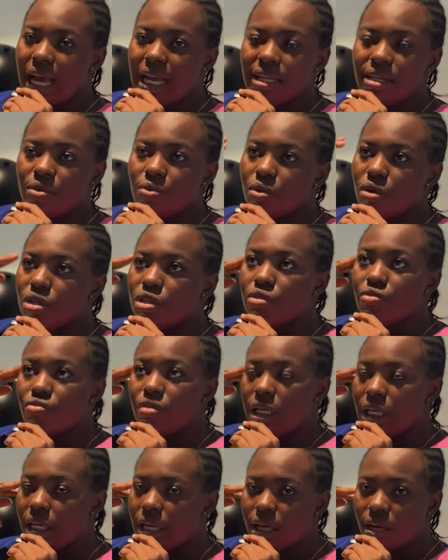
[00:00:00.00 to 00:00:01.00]
Ghady
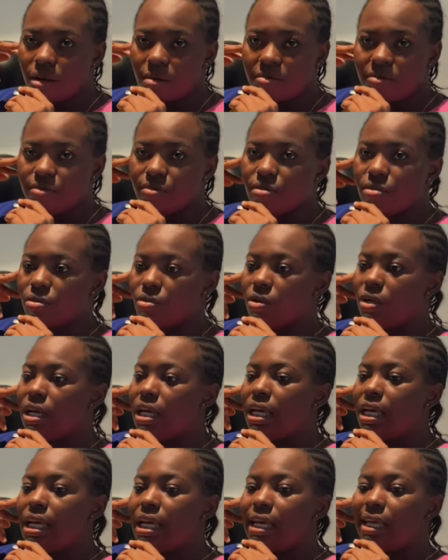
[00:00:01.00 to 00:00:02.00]
was really
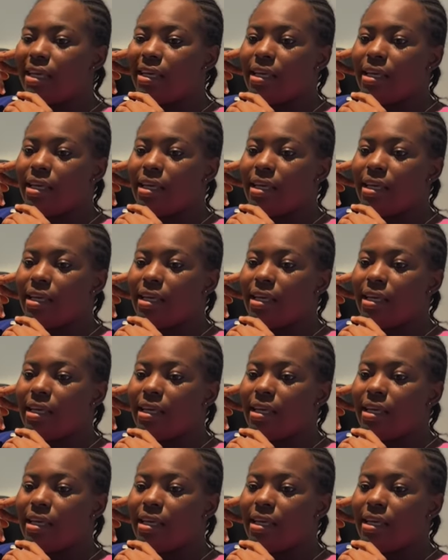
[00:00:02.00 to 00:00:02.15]
helpful.